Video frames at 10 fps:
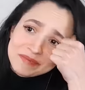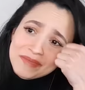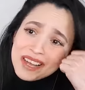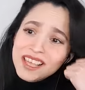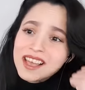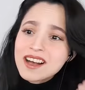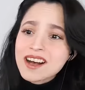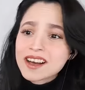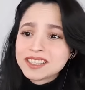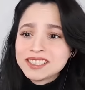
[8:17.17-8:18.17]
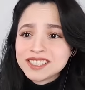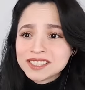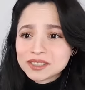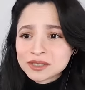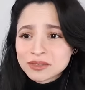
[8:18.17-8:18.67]
My god,
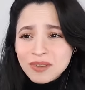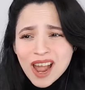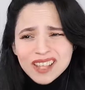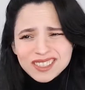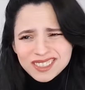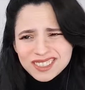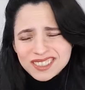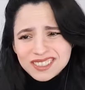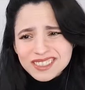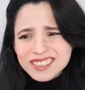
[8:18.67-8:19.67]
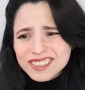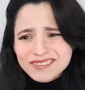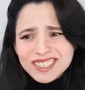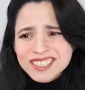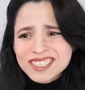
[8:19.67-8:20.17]
Jesus Christ.
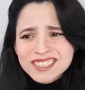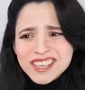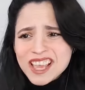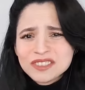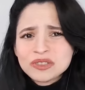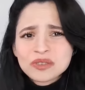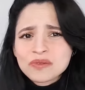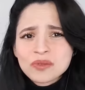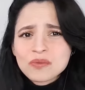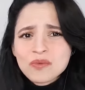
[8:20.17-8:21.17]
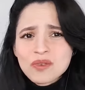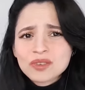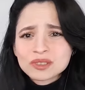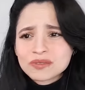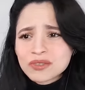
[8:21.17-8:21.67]
This is the end of the
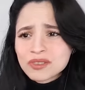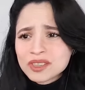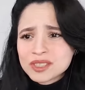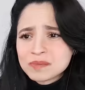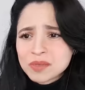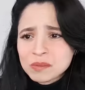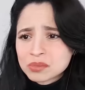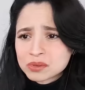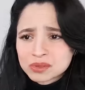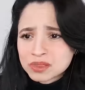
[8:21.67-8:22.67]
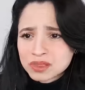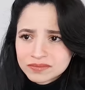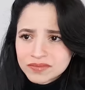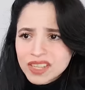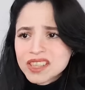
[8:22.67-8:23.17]
world for these people.
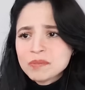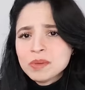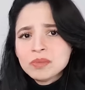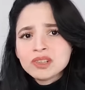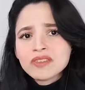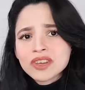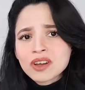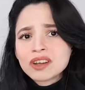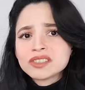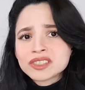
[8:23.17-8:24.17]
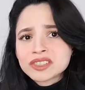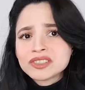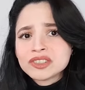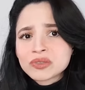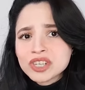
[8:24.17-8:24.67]
And the people on the
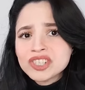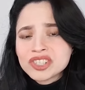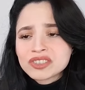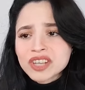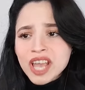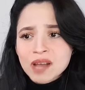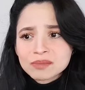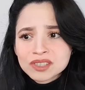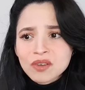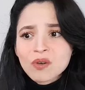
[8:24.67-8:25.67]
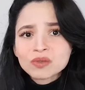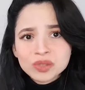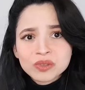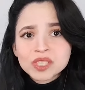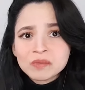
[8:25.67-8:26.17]
concentration camps also
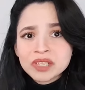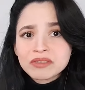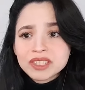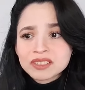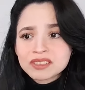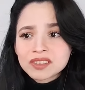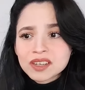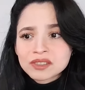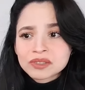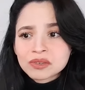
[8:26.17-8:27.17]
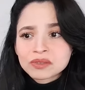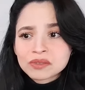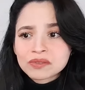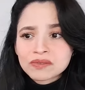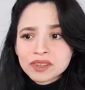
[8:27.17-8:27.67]
experienced a sort
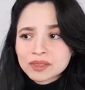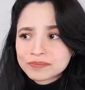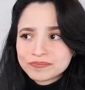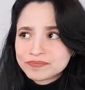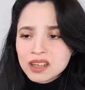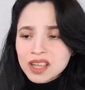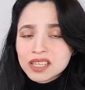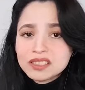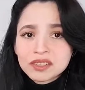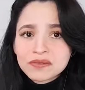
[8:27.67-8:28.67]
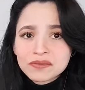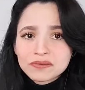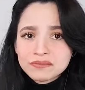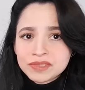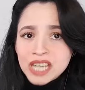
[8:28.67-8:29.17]
of end of
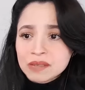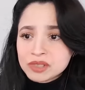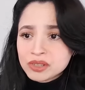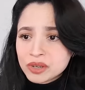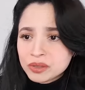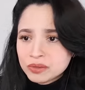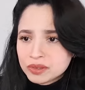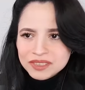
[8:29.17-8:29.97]
times, you know?